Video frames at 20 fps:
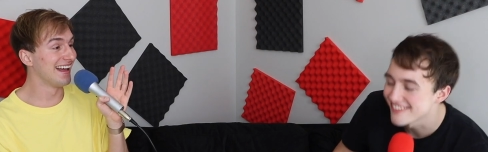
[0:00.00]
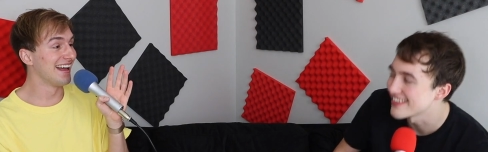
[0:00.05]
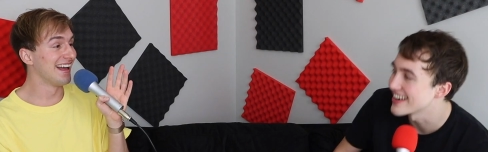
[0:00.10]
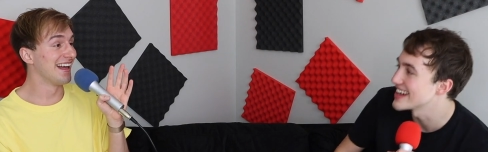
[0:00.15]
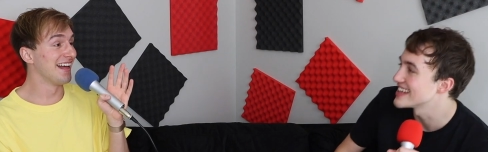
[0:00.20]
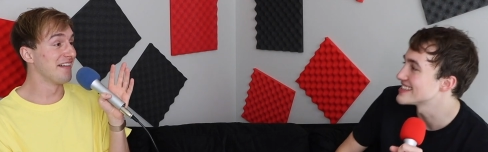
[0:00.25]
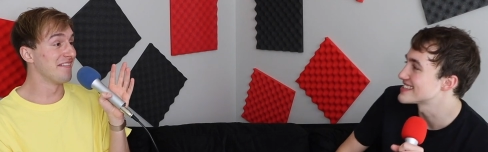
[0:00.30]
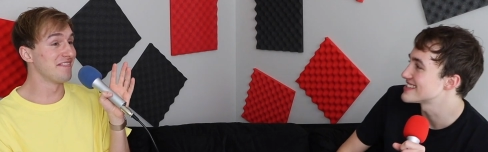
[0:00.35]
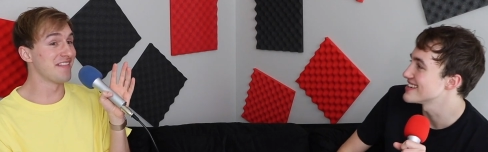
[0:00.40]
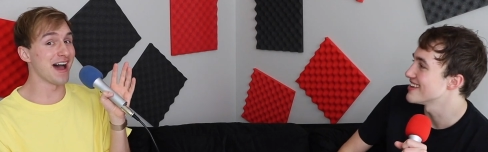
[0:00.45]

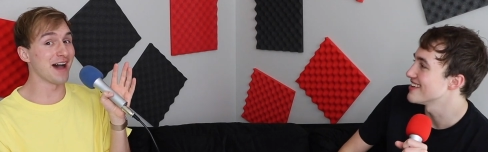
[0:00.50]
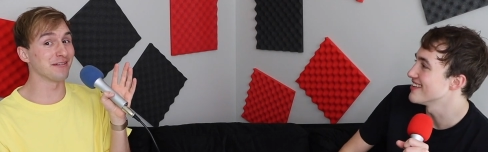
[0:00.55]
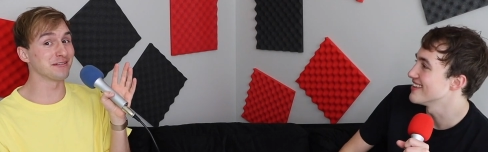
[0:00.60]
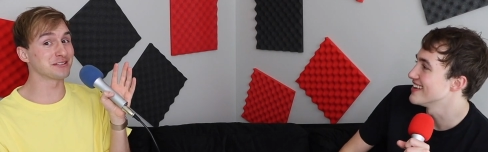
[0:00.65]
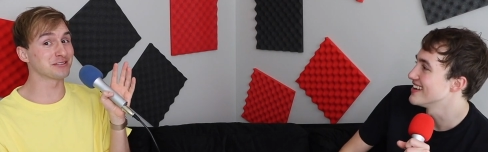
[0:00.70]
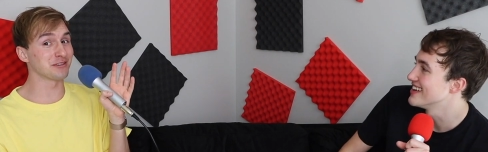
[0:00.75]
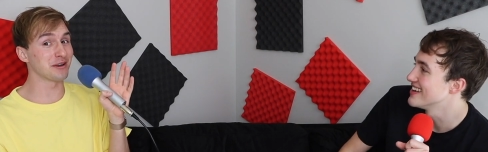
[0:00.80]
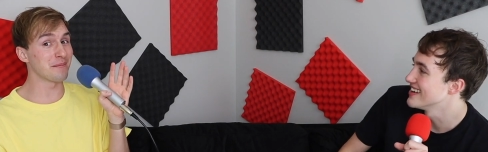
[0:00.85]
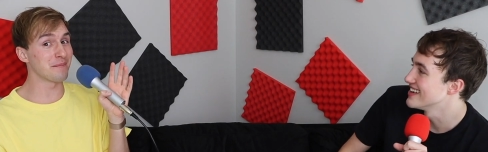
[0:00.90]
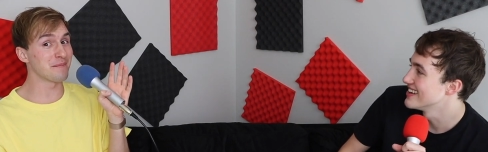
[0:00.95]
Speaker 1: Wait, so that was
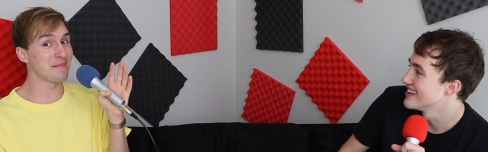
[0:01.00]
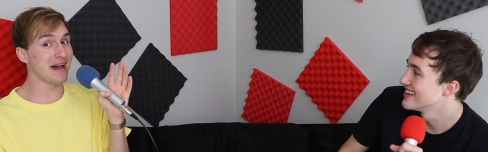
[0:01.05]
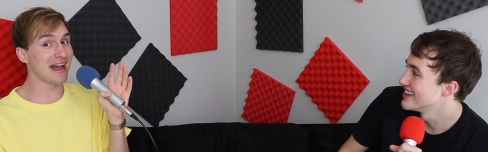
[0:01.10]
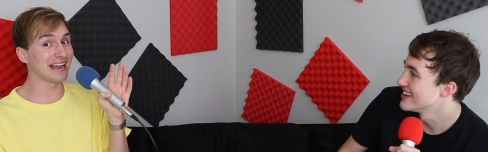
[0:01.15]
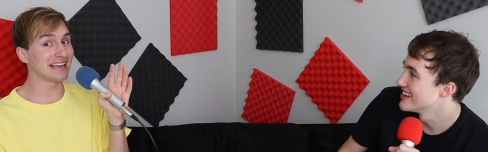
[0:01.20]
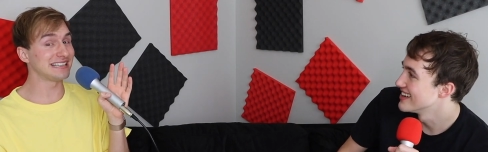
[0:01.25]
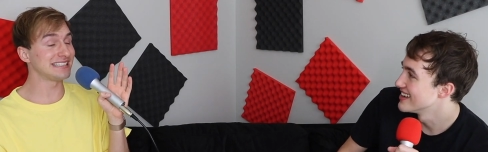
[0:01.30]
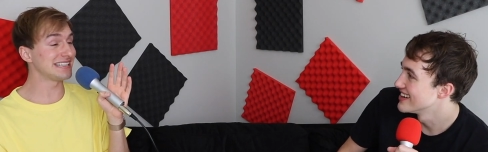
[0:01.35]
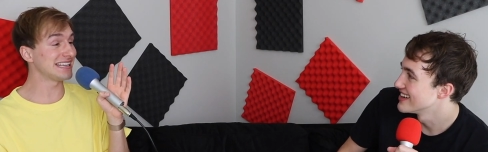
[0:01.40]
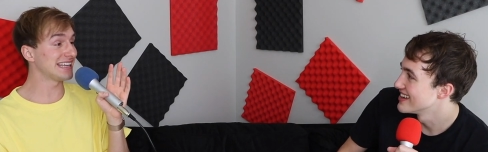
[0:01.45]

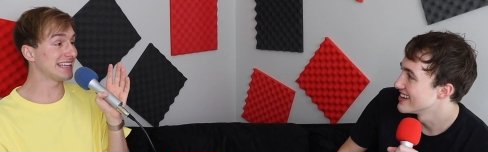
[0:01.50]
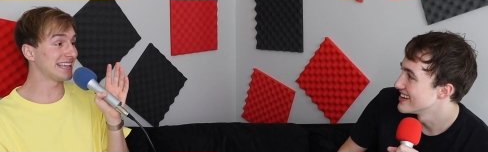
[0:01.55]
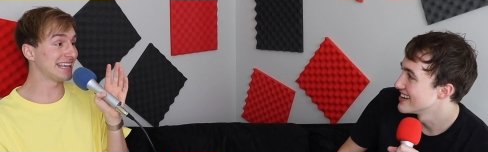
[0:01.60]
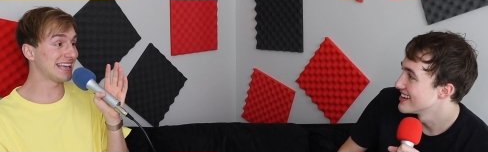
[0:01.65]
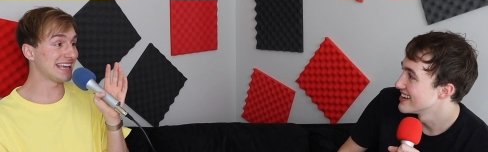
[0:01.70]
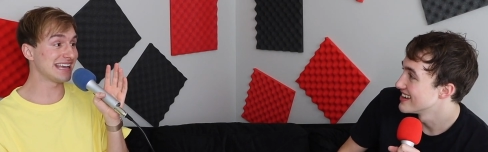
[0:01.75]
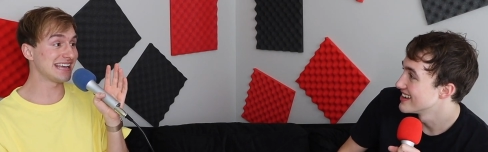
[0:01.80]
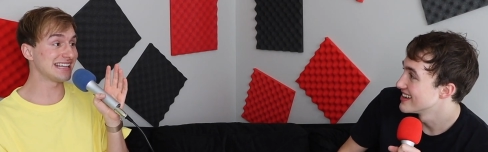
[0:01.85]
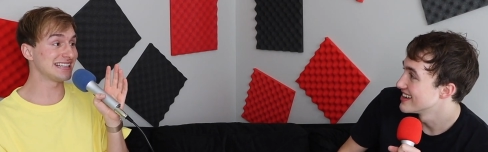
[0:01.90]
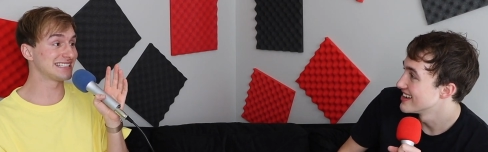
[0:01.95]
reminding
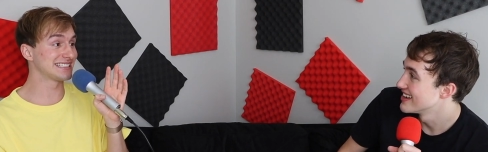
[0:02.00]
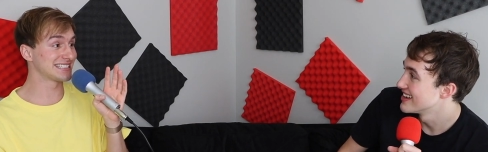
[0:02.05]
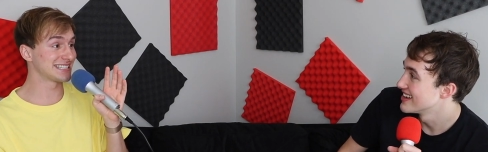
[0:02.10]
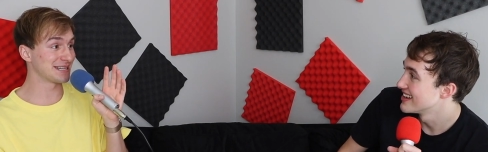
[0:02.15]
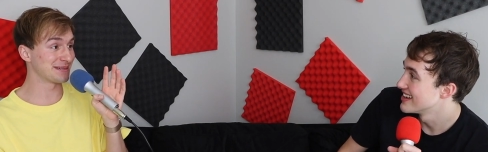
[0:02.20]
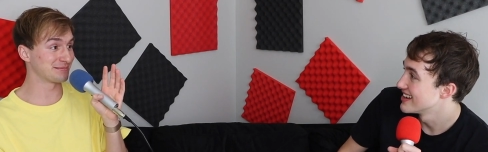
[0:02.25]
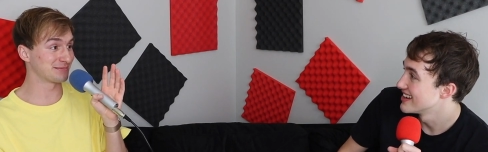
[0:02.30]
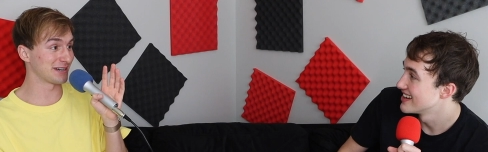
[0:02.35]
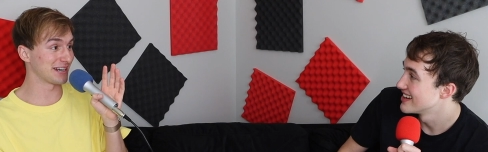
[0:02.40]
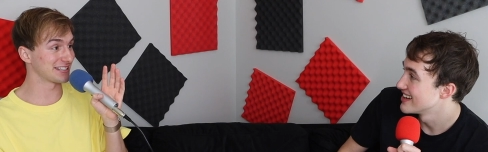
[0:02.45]
kids to
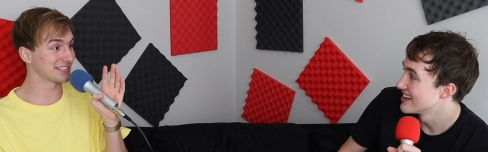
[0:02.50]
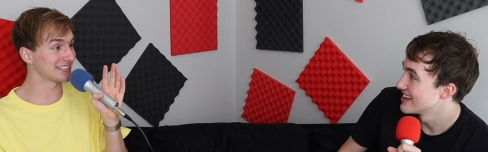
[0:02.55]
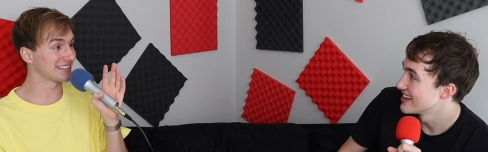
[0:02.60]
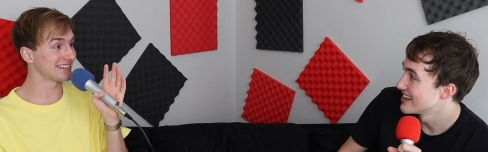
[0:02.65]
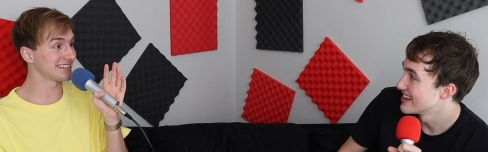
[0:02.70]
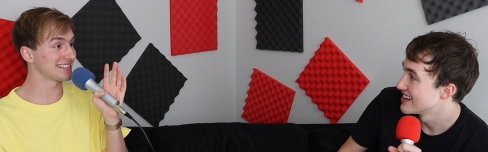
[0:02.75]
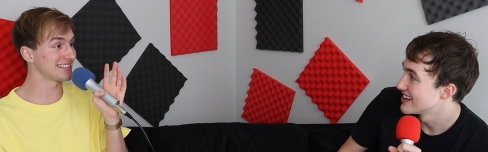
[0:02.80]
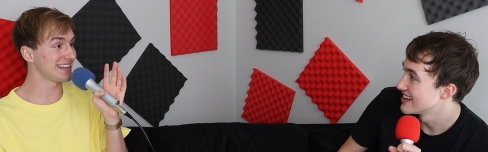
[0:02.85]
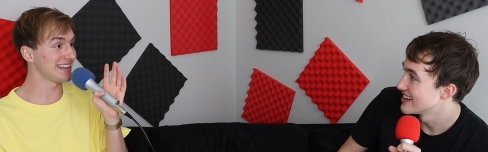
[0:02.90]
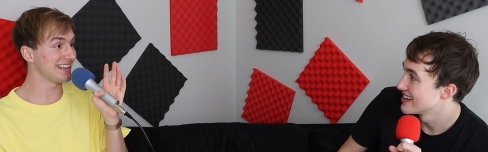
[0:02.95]
brush their
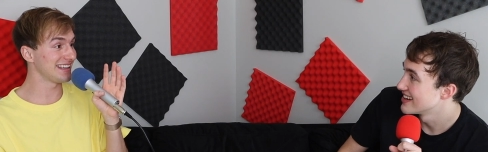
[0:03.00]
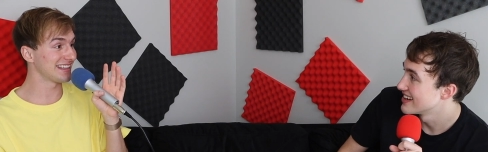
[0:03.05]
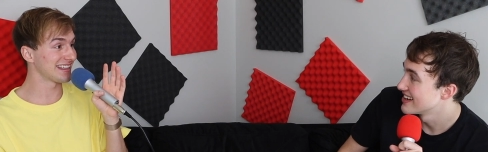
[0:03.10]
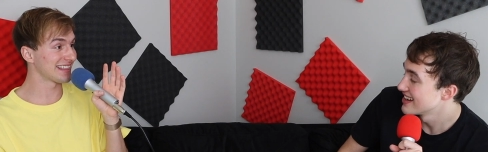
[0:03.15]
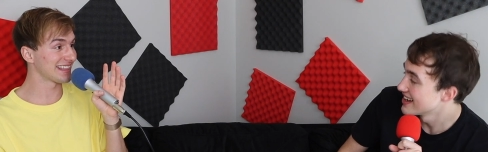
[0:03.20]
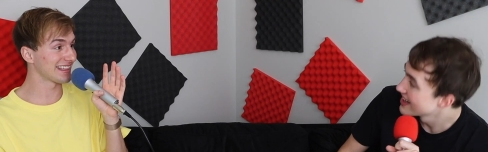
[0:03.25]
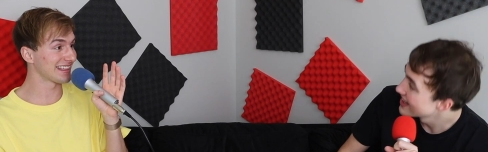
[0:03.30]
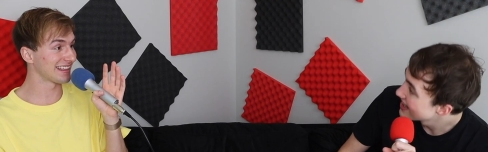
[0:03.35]
teeth.